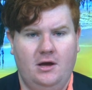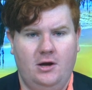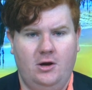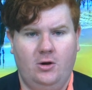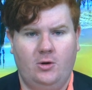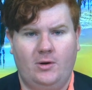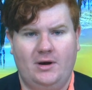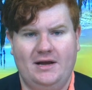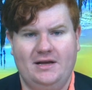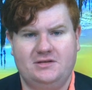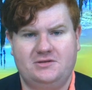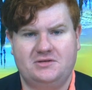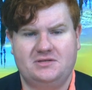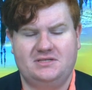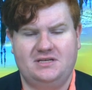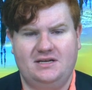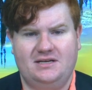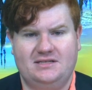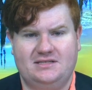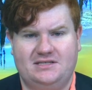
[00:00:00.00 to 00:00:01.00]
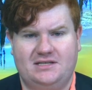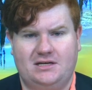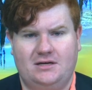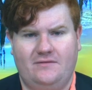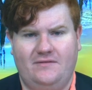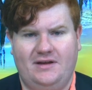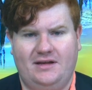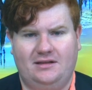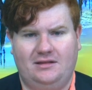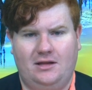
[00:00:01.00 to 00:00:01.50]
who are interested in
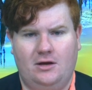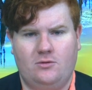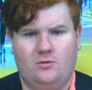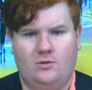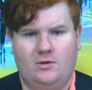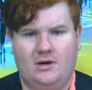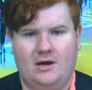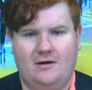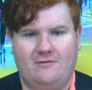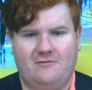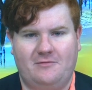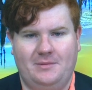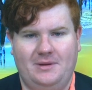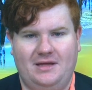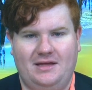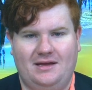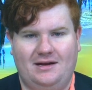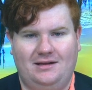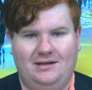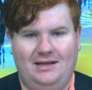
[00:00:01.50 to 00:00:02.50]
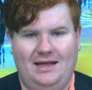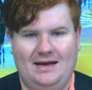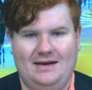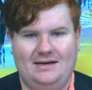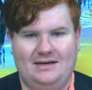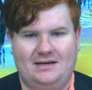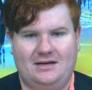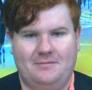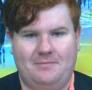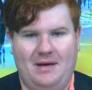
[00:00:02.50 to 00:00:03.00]
serving in local government in
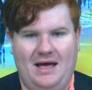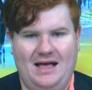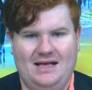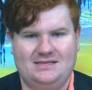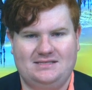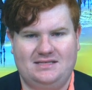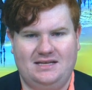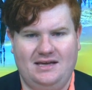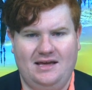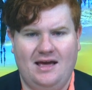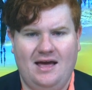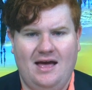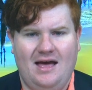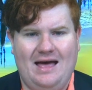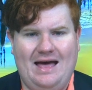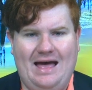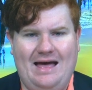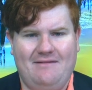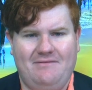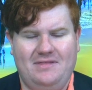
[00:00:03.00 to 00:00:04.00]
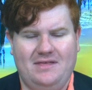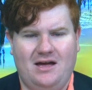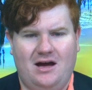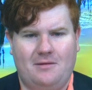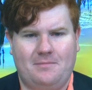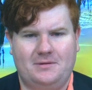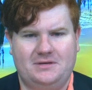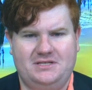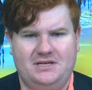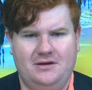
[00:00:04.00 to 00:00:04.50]
elected capacity have the
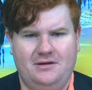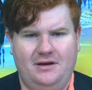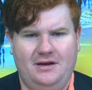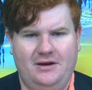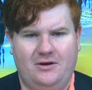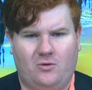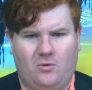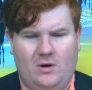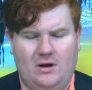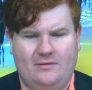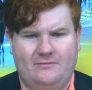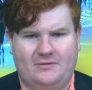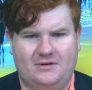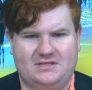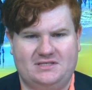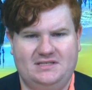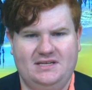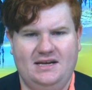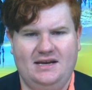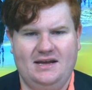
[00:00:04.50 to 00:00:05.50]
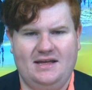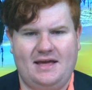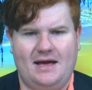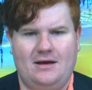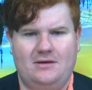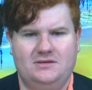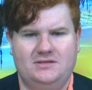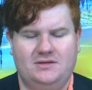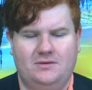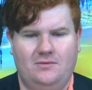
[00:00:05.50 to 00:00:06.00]
opportunity to run for City
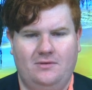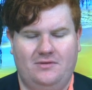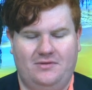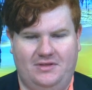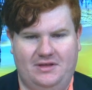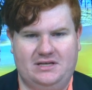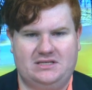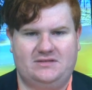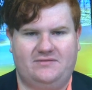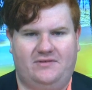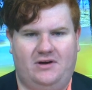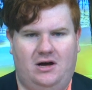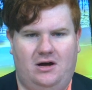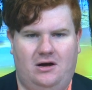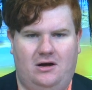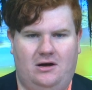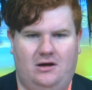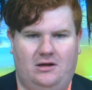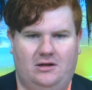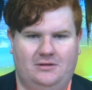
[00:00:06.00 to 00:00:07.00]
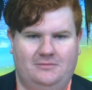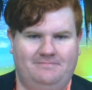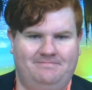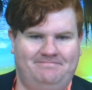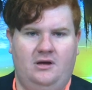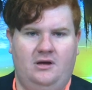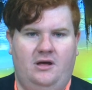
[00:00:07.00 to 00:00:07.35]
Council this fall.